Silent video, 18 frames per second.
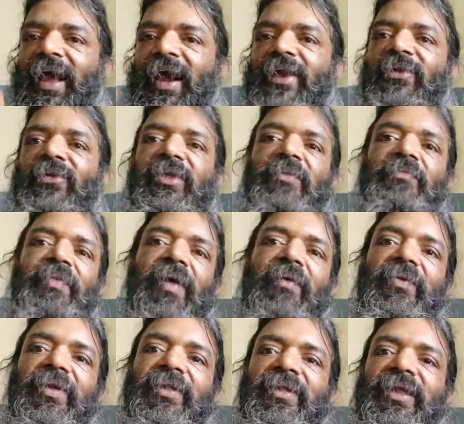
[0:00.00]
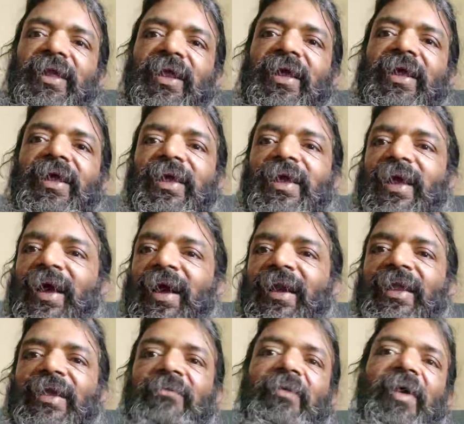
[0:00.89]
A to the power 3
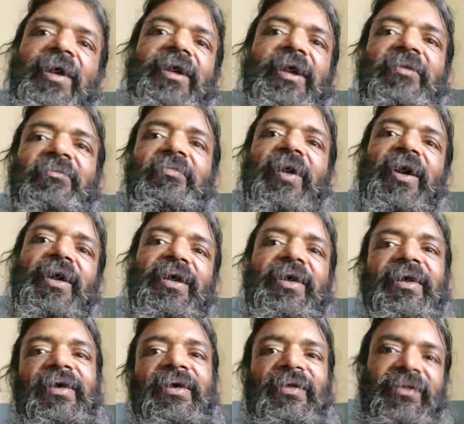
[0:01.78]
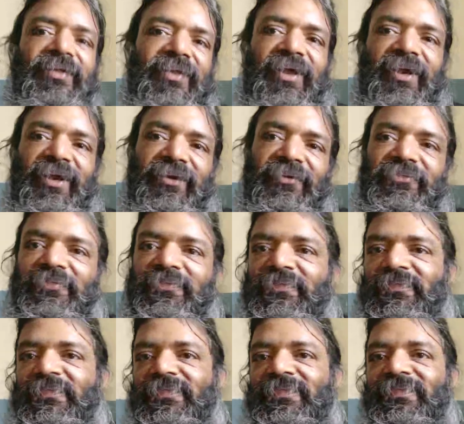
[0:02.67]
divided by 3.
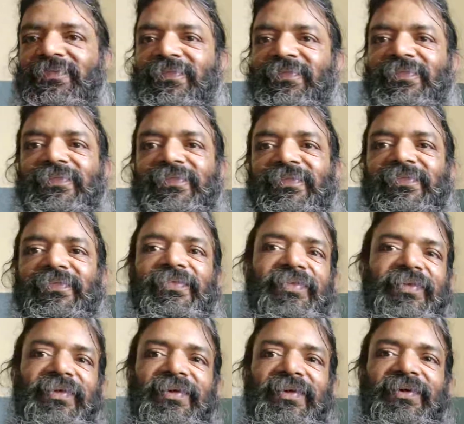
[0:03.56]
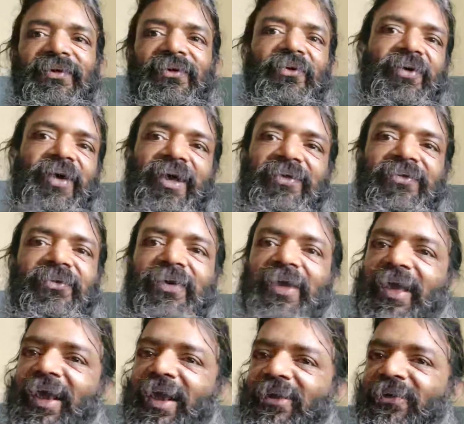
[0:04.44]
Okay,
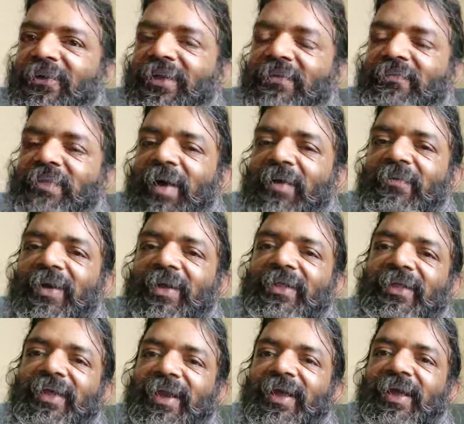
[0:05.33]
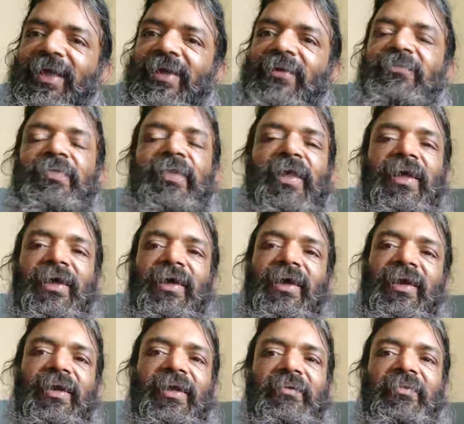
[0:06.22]
so a to the power 3
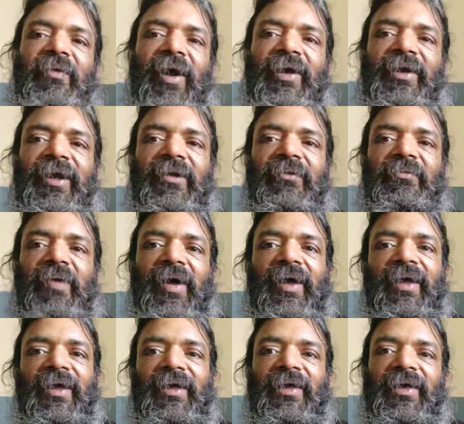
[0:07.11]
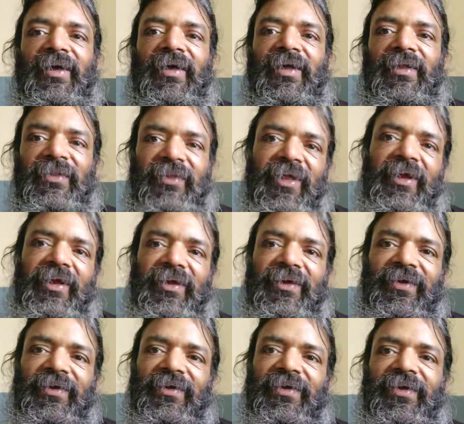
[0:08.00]
divided by
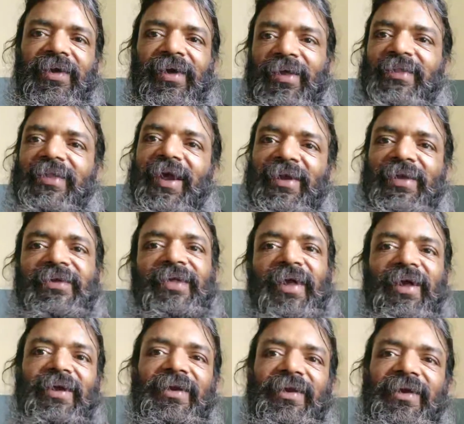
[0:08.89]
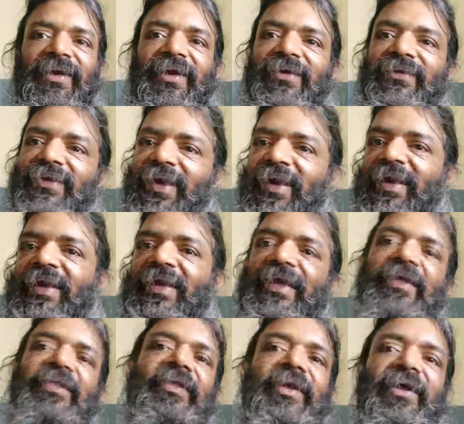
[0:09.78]
3. That is the integration.
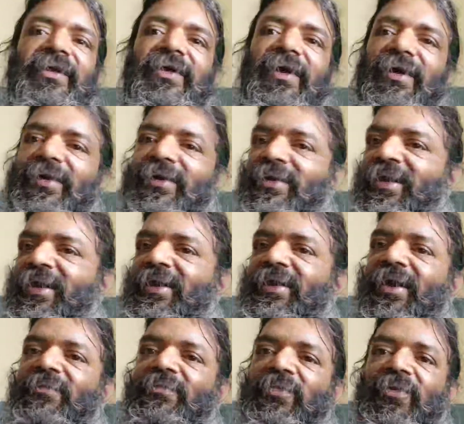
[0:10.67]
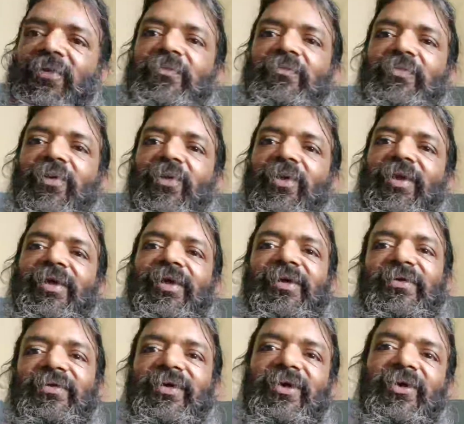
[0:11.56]
D theta. Theta full
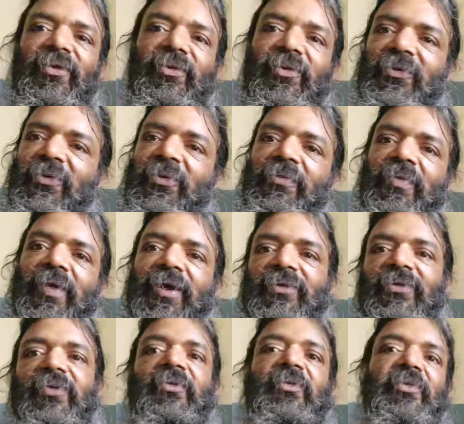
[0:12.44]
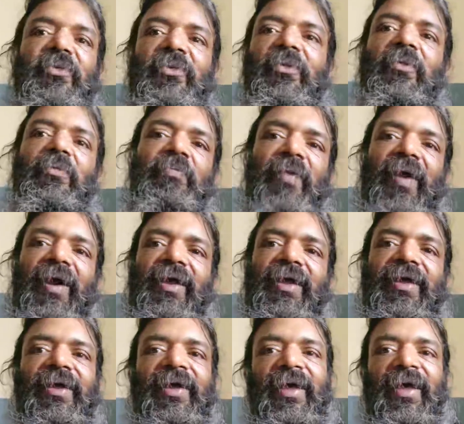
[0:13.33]
0 to 2 pi. So 2
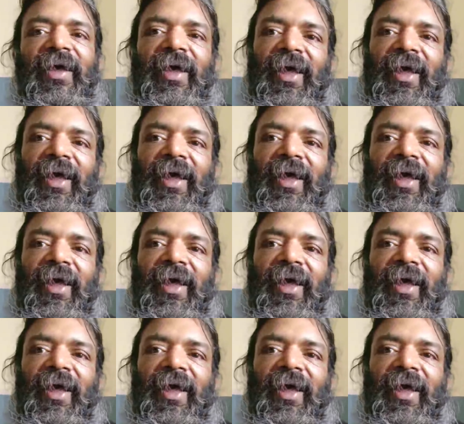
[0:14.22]
pi